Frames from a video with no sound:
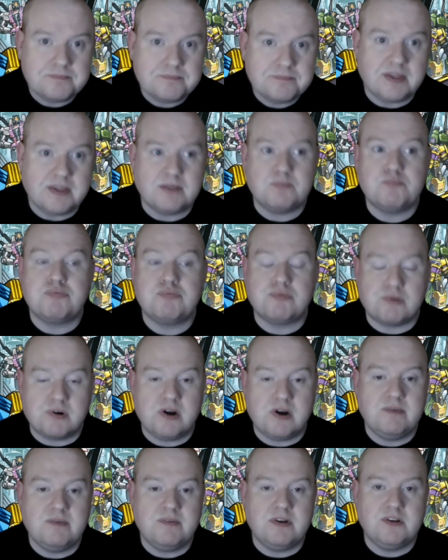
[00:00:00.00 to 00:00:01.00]
That's
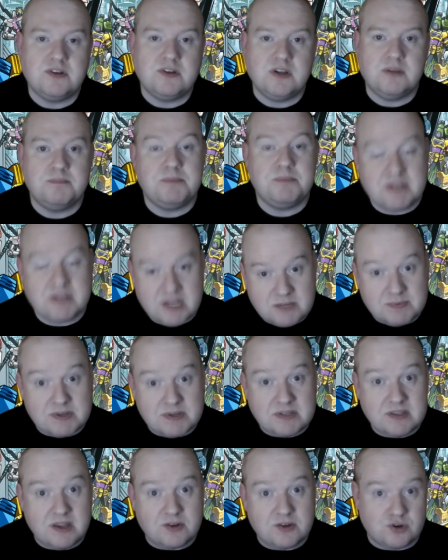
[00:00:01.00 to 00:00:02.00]
pretty much it. Possessed by
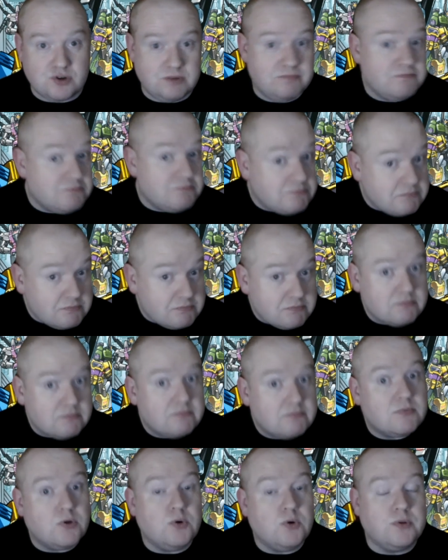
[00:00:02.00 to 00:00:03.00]
Starscream
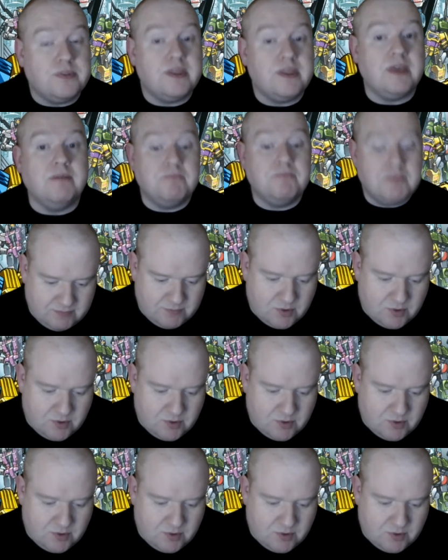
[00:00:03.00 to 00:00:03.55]
the whole time.